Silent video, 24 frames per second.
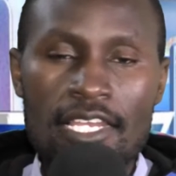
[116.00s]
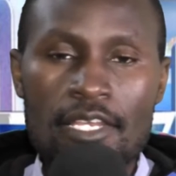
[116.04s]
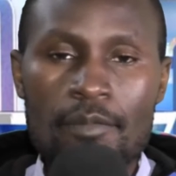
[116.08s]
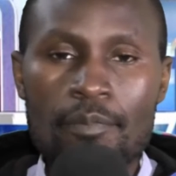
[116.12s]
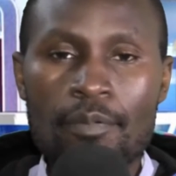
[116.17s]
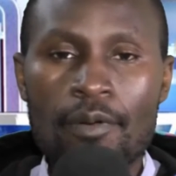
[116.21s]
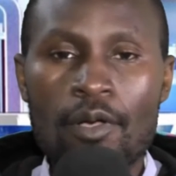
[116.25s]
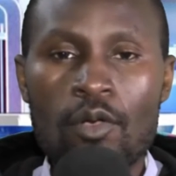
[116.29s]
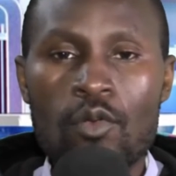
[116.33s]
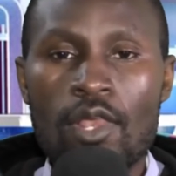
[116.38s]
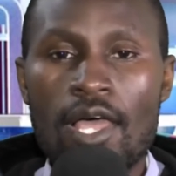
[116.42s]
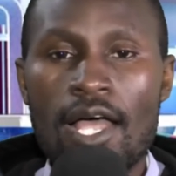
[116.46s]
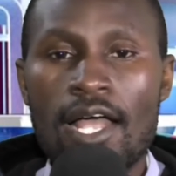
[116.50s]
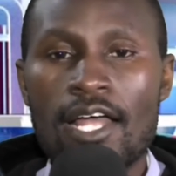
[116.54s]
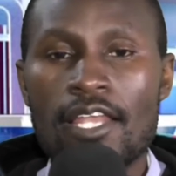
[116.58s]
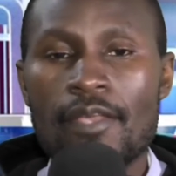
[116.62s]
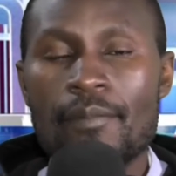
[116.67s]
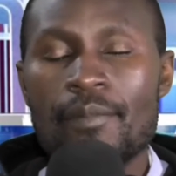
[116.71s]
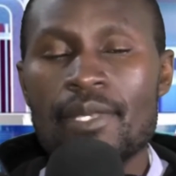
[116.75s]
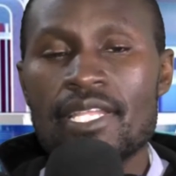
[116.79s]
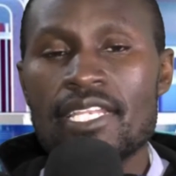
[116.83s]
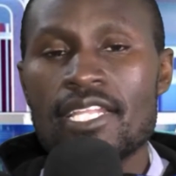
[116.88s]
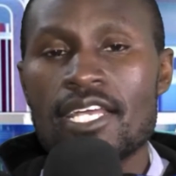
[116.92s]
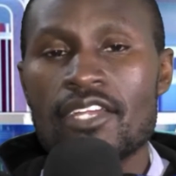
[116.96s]
and Paula
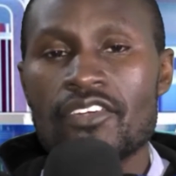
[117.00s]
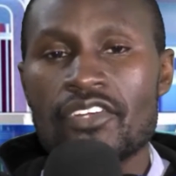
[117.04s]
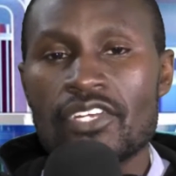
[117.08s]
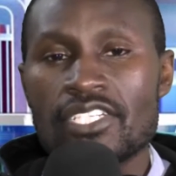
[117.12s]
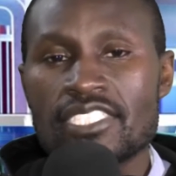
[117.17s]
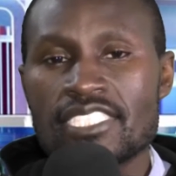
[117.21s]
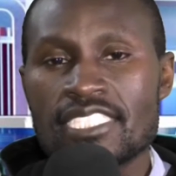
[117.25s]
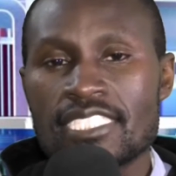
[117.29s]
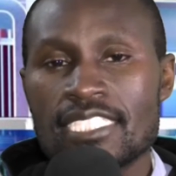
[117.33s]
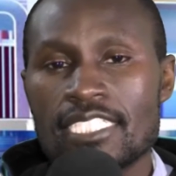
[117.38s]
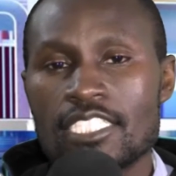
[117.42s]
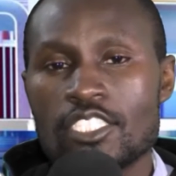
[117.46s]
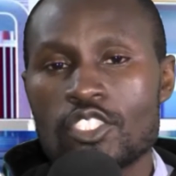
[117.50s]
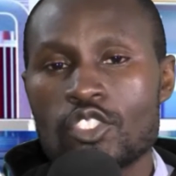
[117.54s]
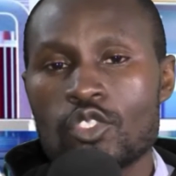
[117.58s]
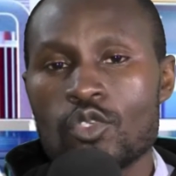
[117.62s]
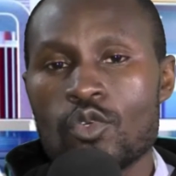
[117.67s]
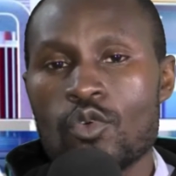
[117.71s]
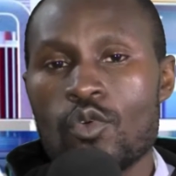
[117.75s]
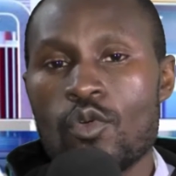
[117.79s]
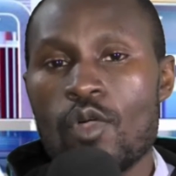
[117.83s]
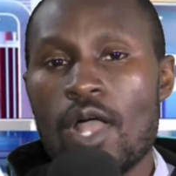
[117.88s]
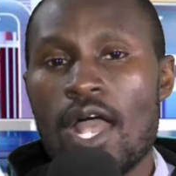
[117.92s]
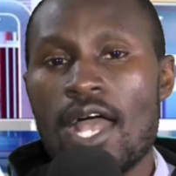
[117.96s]
had been arrested
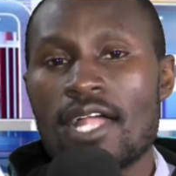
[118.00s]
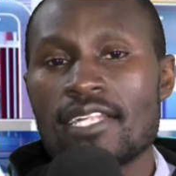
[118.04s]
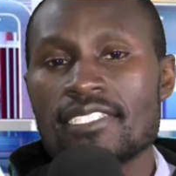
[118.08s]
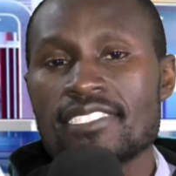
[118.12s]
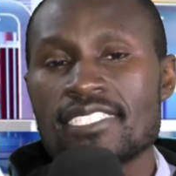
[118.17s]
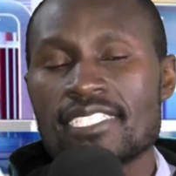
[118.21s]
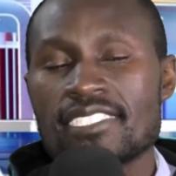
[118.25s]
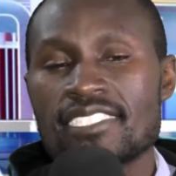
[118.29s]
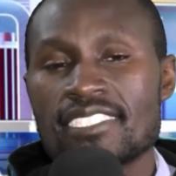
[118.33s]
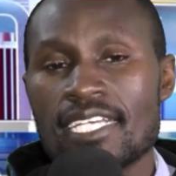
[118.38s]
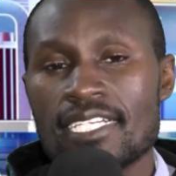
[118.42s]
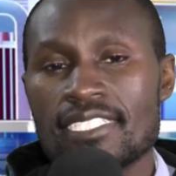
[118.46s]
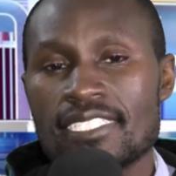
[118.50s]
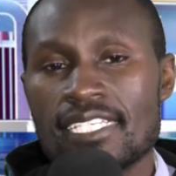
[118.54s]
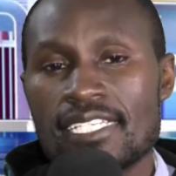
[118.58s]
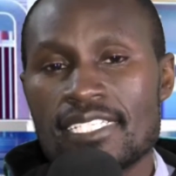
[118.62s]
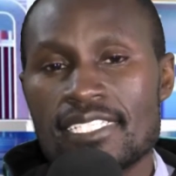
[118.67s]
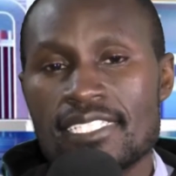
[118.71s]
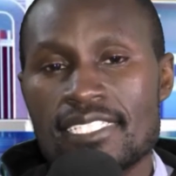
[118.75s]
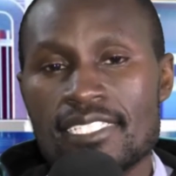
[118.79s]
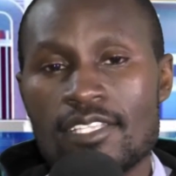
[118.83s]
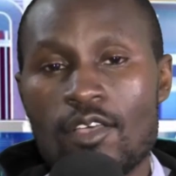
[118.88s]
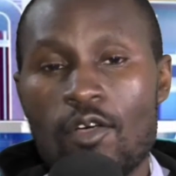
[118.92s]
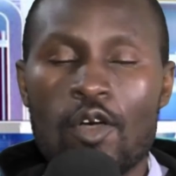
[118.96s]
to answer
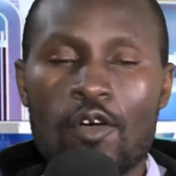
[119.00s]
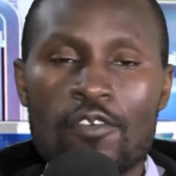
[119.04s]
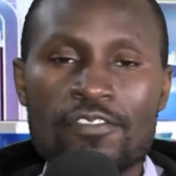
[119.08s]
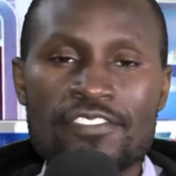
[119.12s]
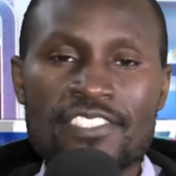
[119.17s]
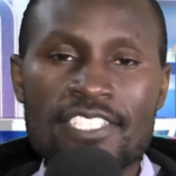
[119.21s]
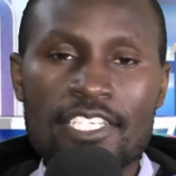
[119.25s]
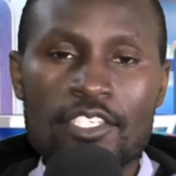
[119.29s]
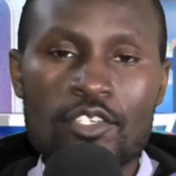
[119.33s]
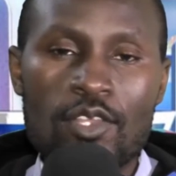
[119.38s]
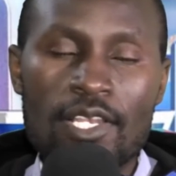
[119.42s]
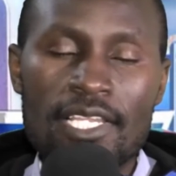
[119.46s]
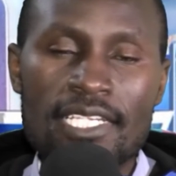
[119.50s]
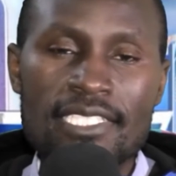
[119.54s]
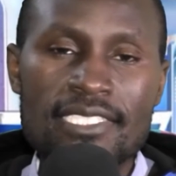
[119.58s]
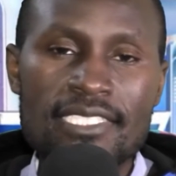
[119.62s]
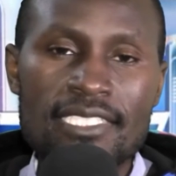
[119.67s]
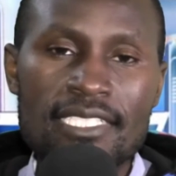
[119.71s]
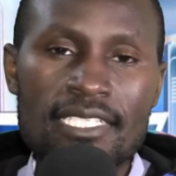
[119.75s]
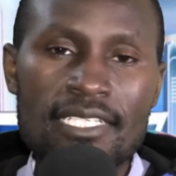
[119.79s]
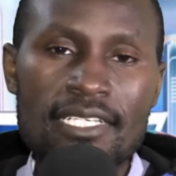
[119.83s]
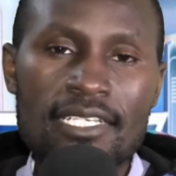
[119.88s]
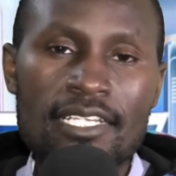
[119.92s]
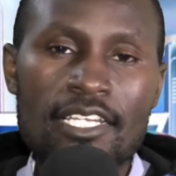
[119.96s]
charges of
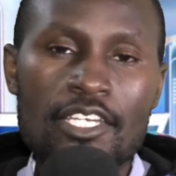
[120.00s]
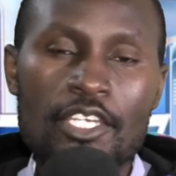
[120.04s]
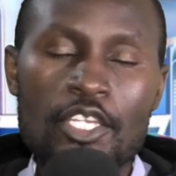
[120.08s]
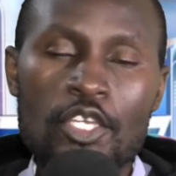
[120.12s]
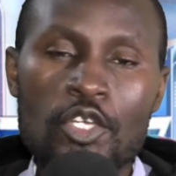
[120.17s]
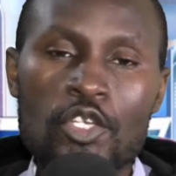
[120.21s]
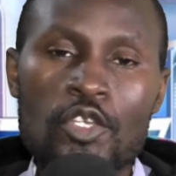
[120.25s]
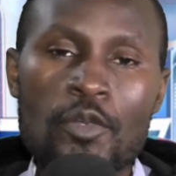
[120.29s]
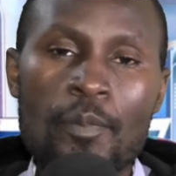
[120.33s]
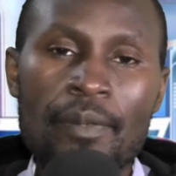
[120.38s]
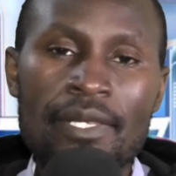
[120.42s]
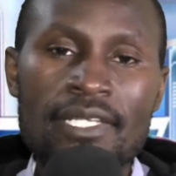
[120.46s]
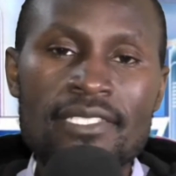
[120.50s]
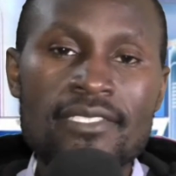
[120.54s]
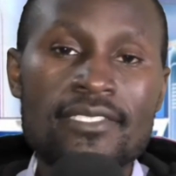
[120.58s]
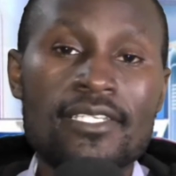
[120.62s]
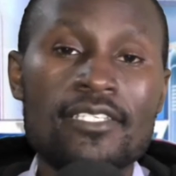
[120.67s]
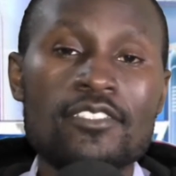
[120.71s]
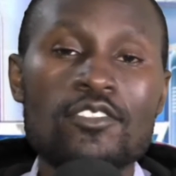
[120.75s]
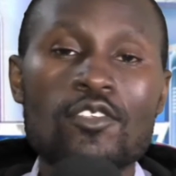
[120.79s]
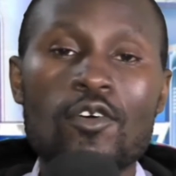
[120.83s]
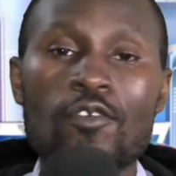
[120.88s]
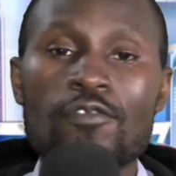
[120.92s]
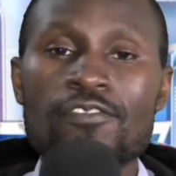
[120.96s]
circulating nude
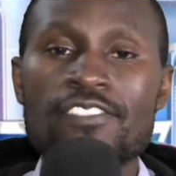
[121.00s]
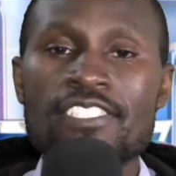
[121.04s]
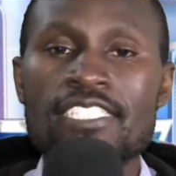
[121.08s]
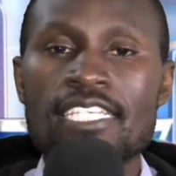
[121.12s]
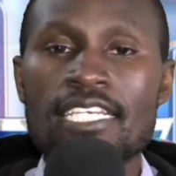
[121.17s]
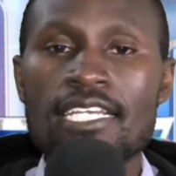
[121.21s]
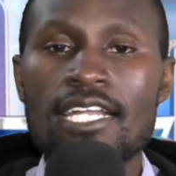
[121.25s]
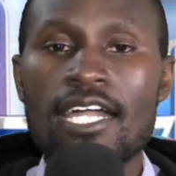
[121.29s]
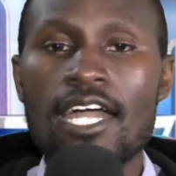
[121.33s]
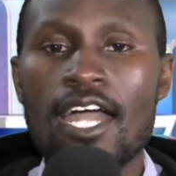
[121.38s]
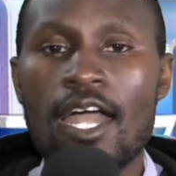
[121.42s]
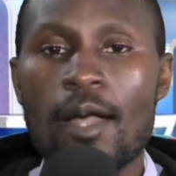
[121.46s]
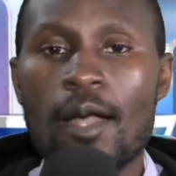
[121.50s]
pictures of singer